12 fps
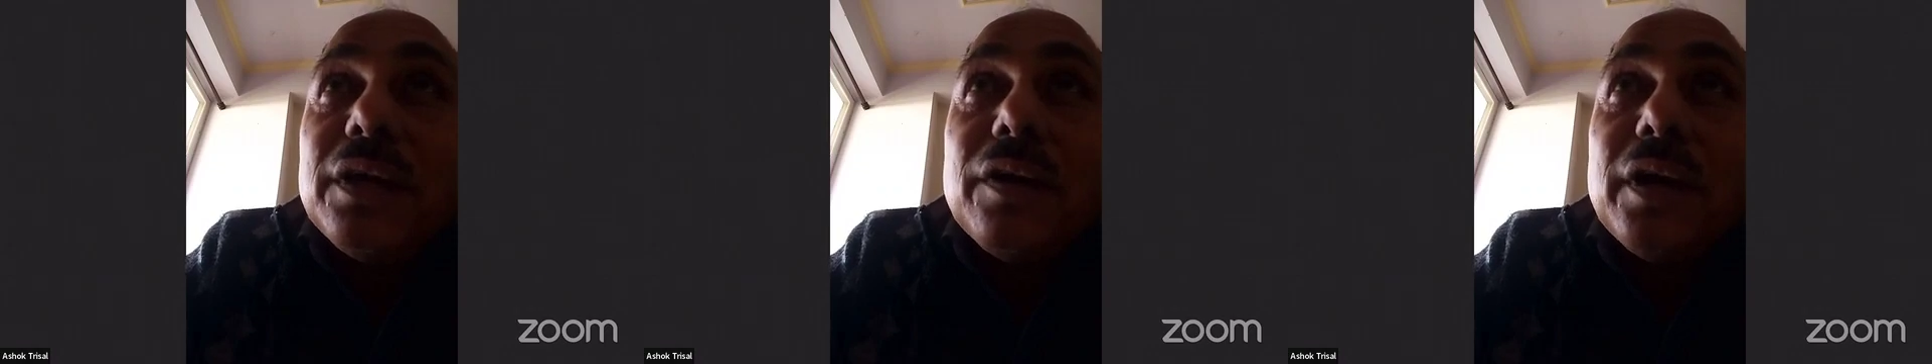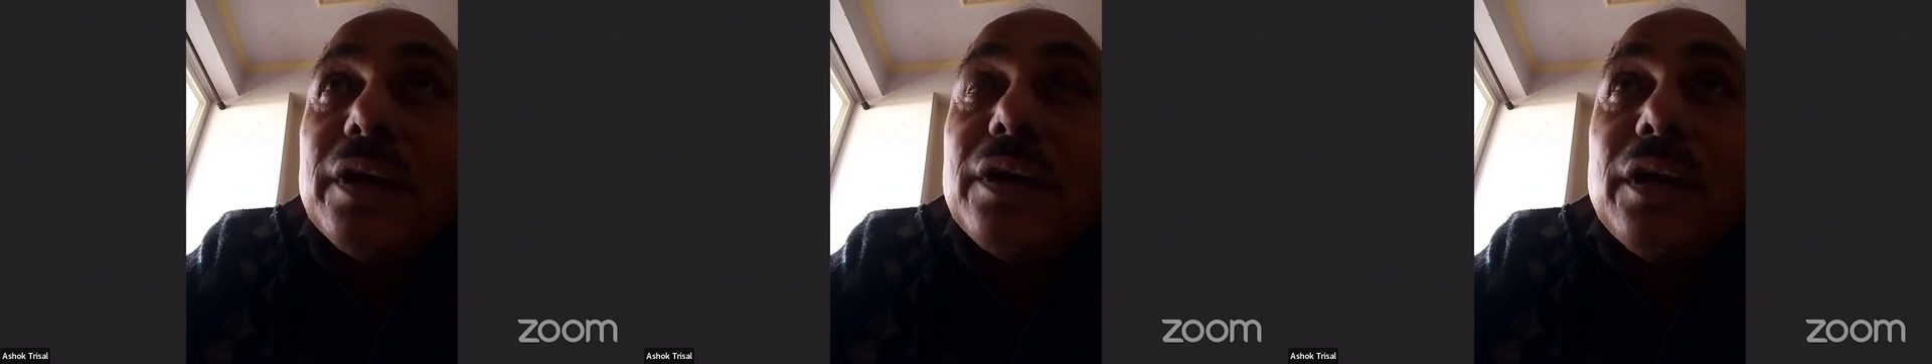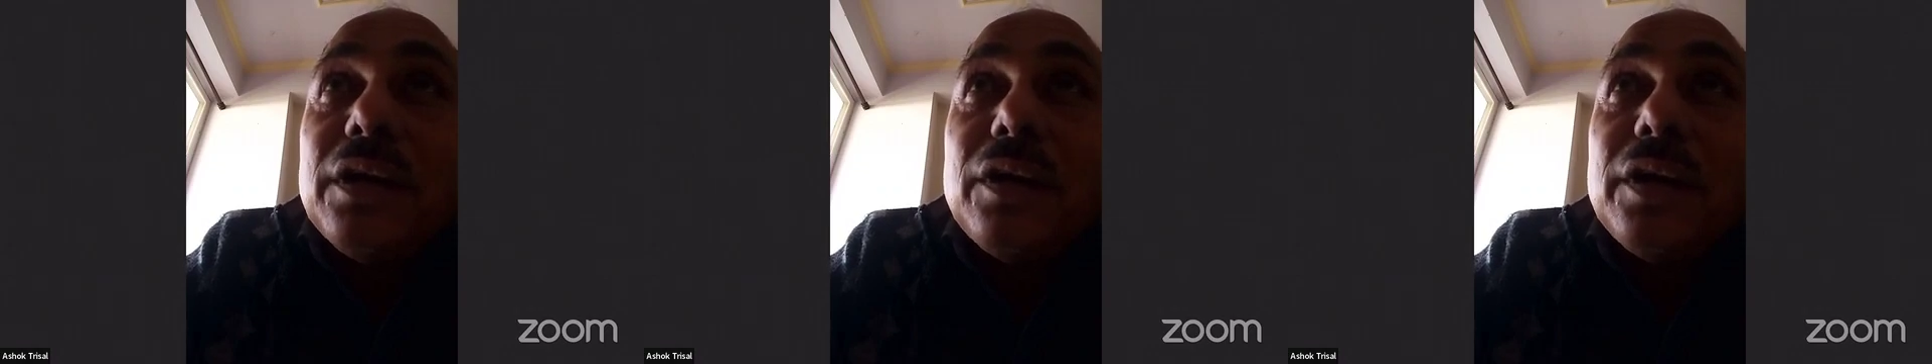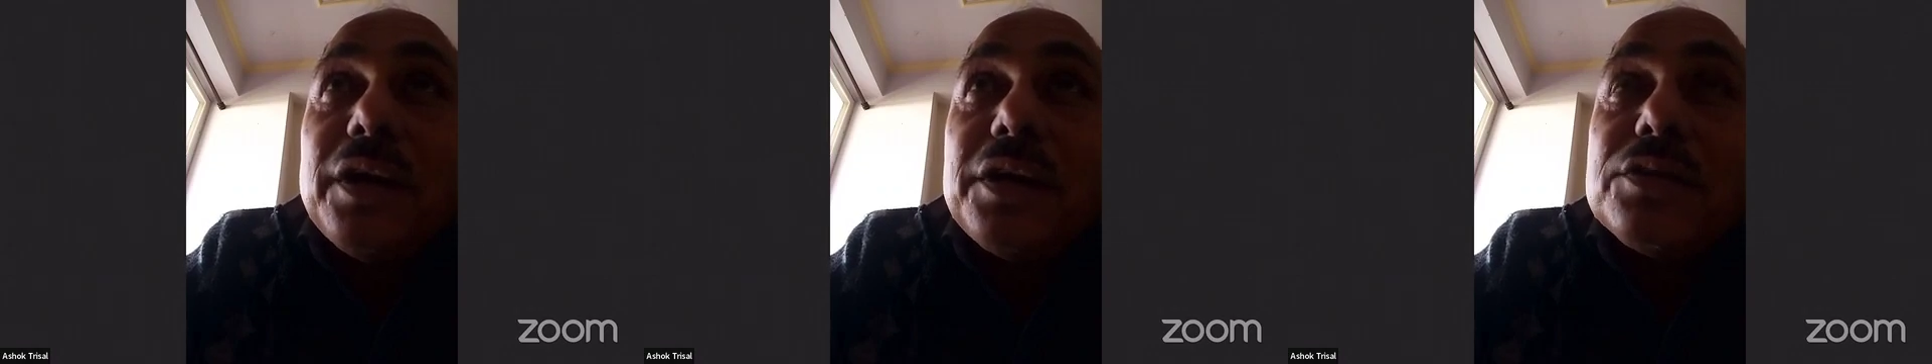And
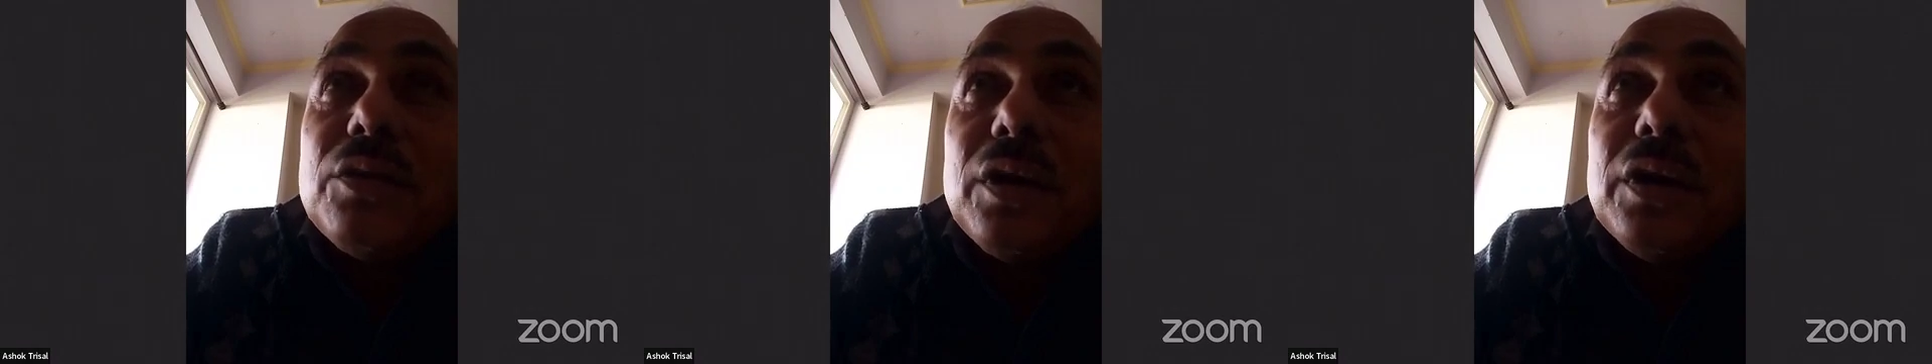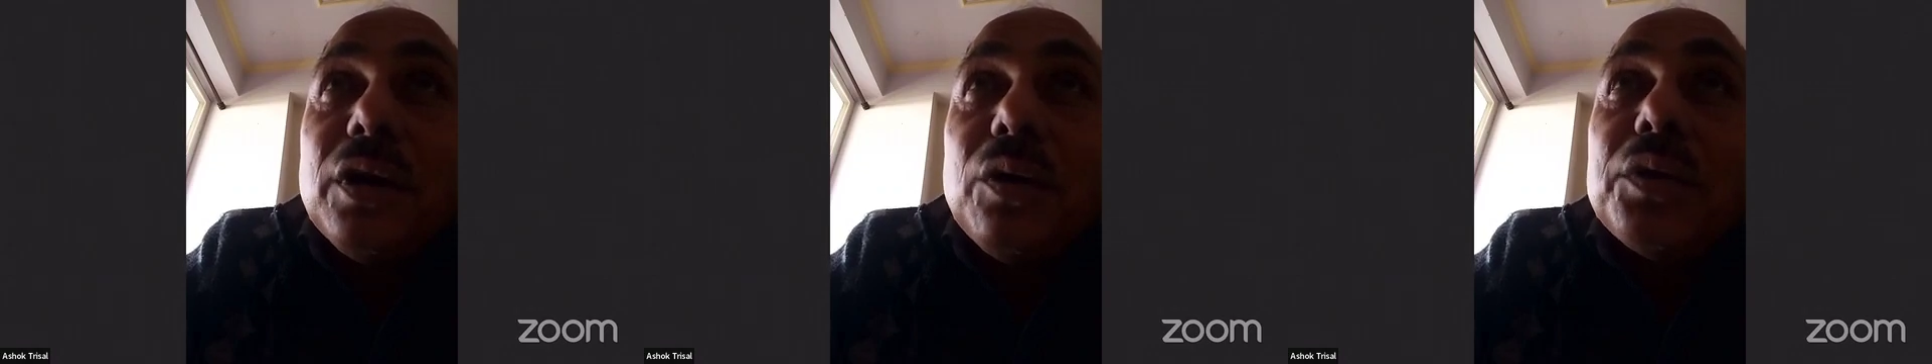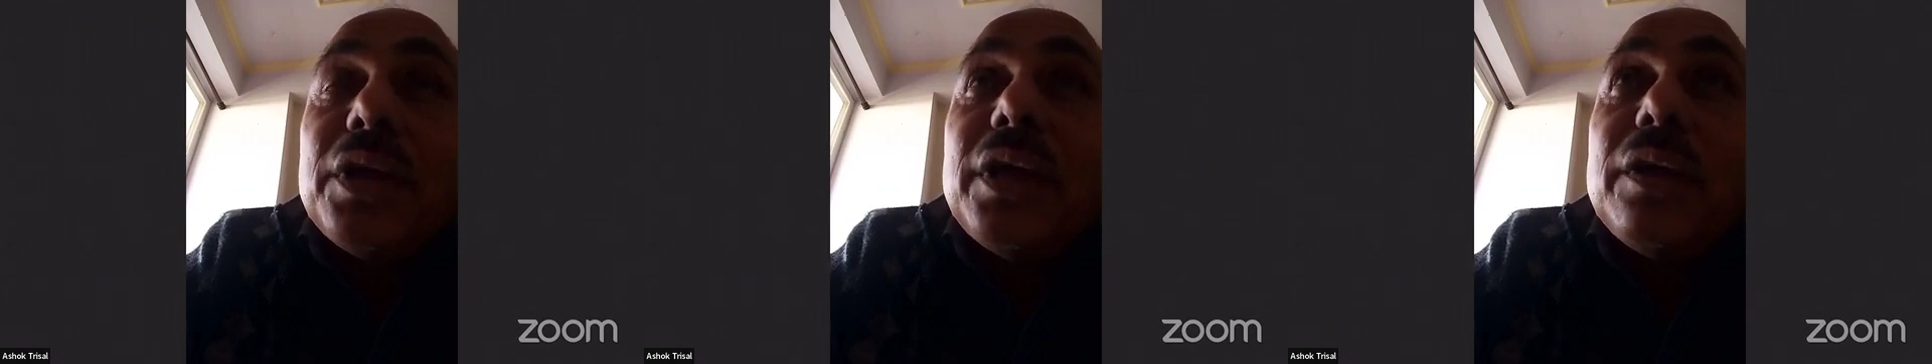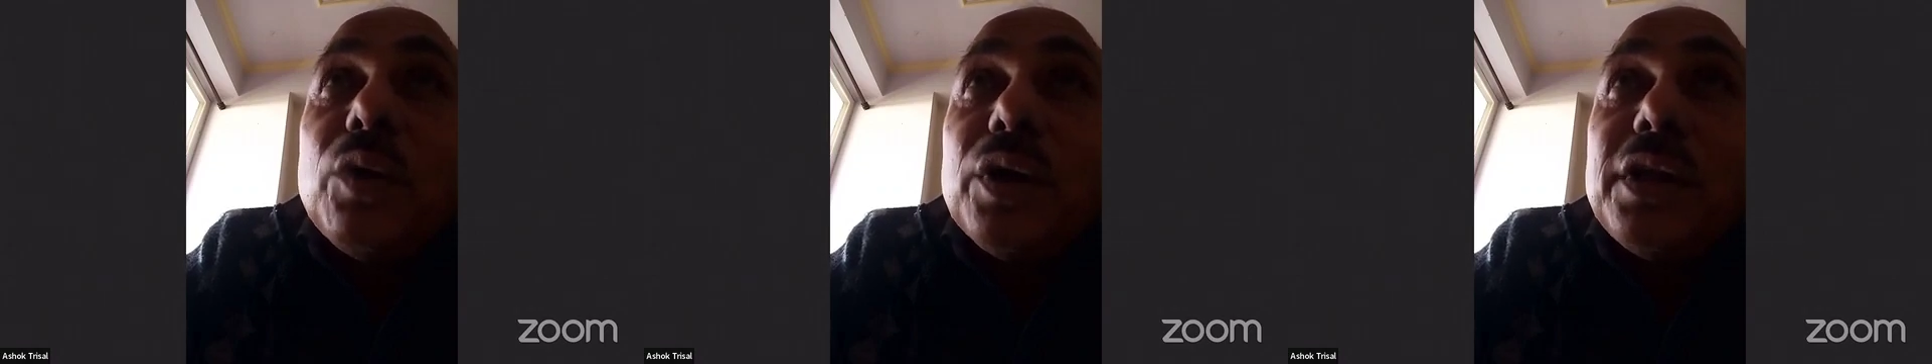it is not now, they
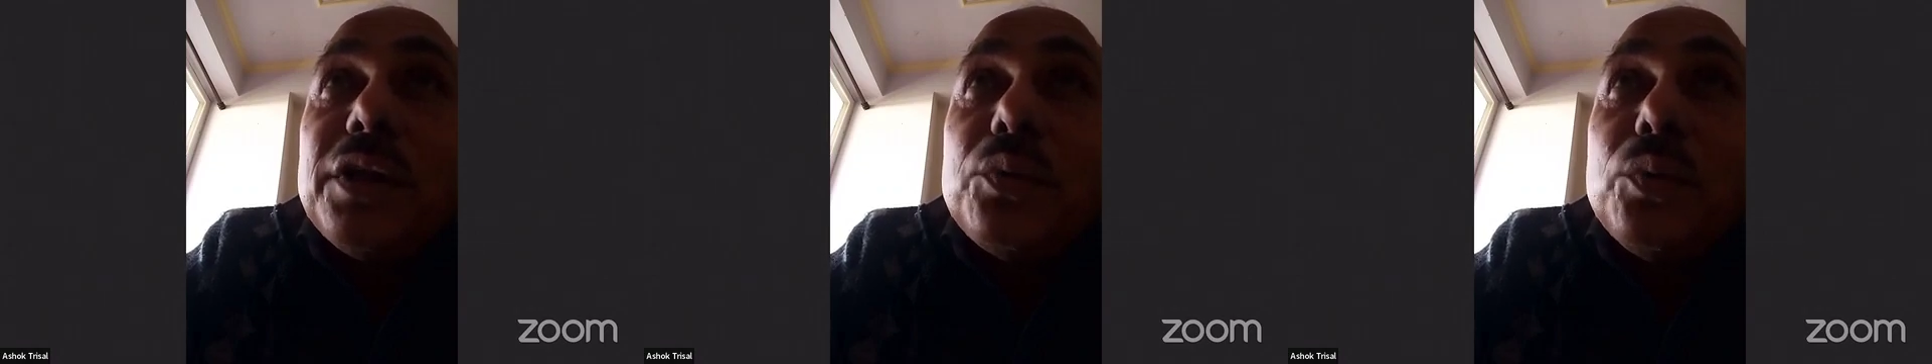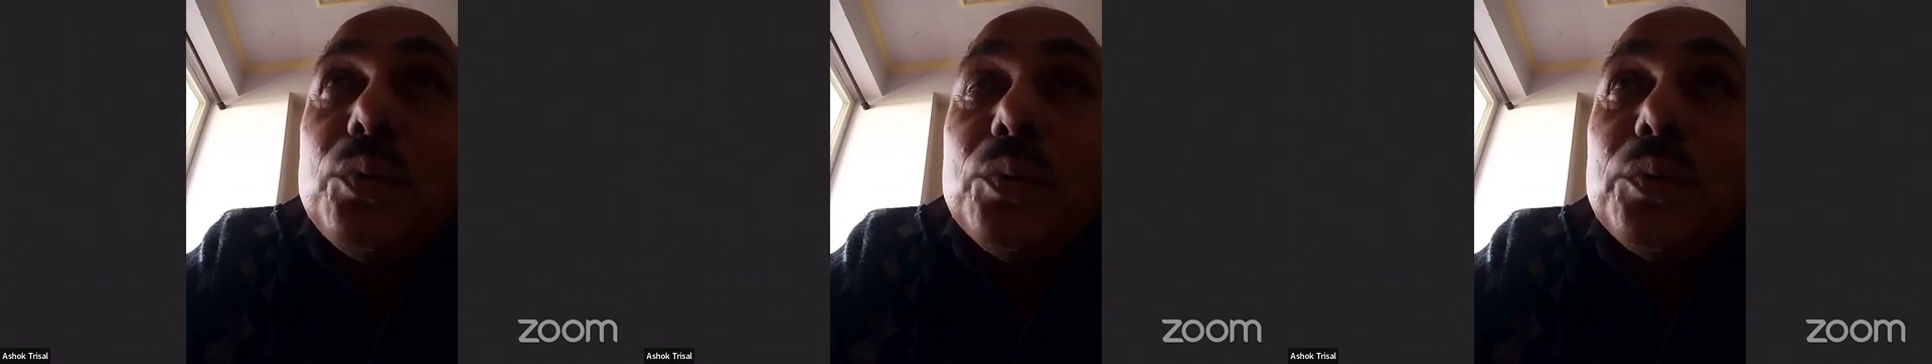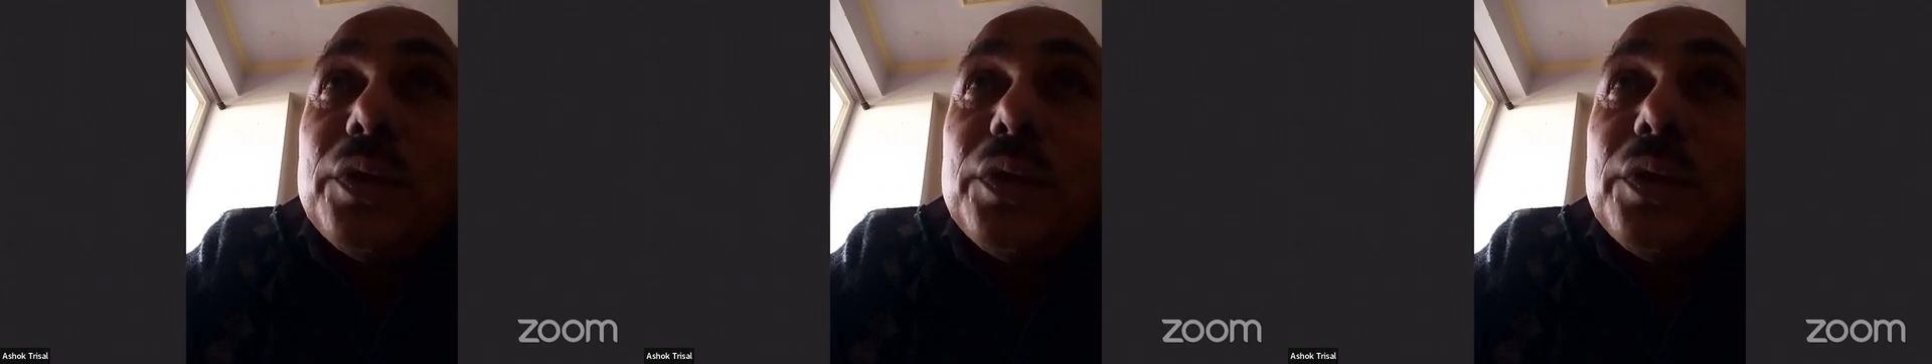what they do,